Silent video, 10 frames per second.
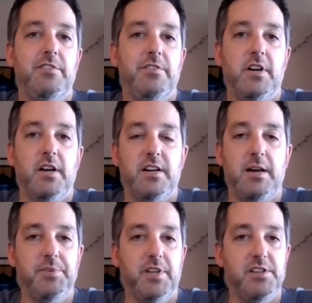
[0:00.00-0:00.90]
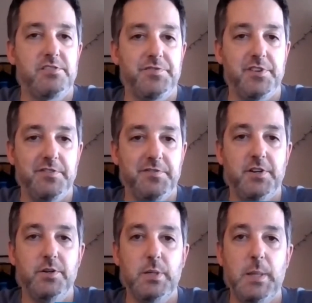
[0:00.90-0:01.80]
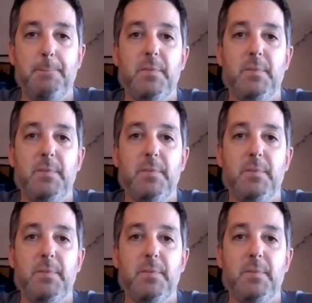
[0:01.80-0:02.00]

they've all got an application for your phone.